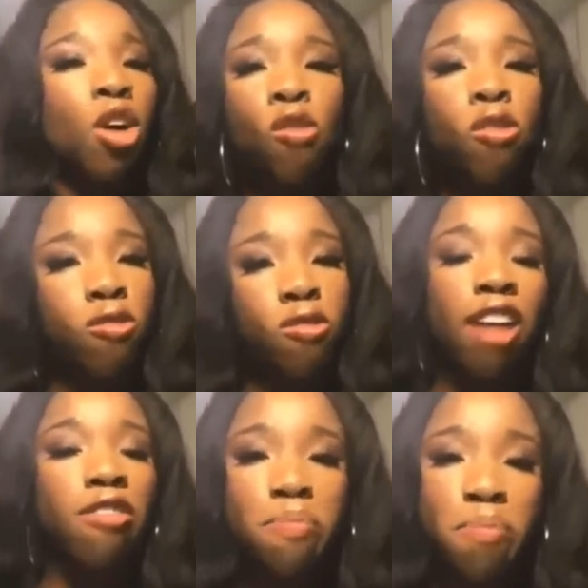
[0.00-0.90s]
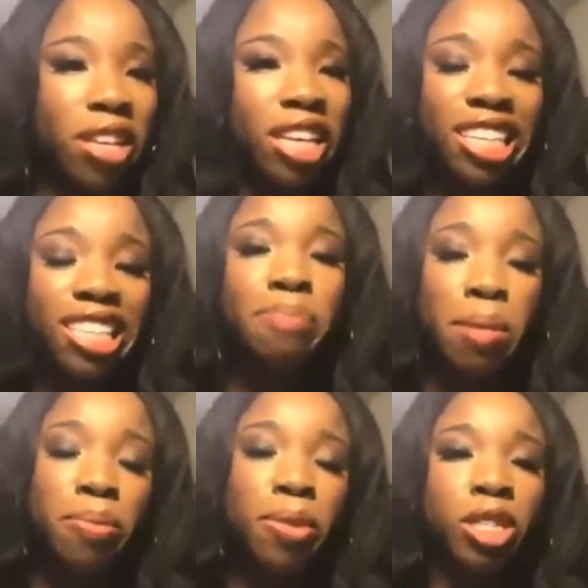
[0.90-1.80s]
over 5 million
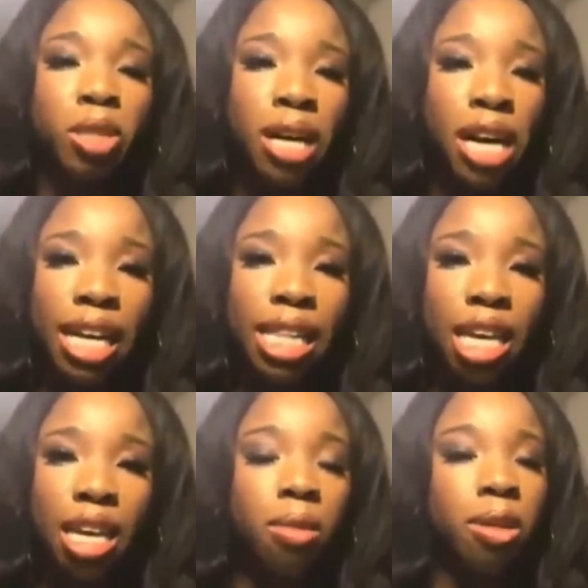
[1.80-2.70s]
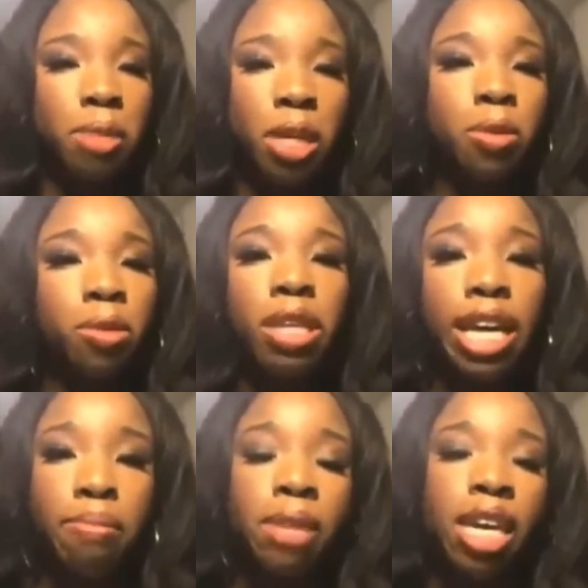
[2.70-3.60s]
members behind them, people
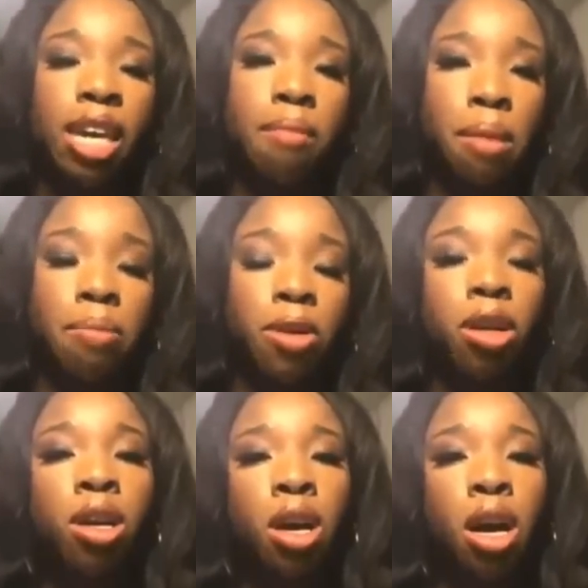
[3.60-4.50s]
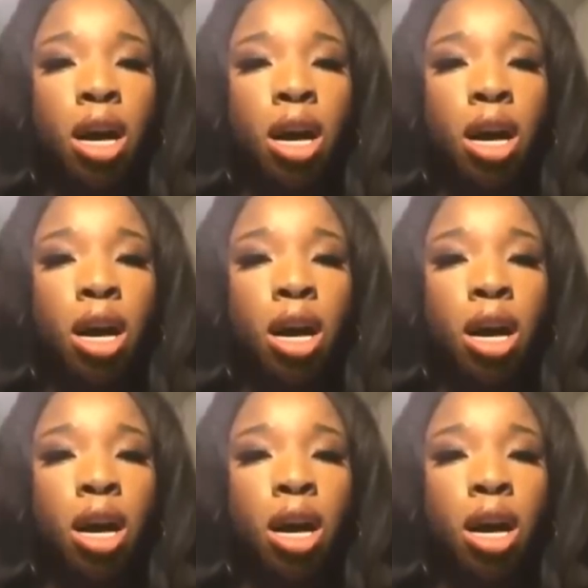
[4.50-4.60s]
like me, a member,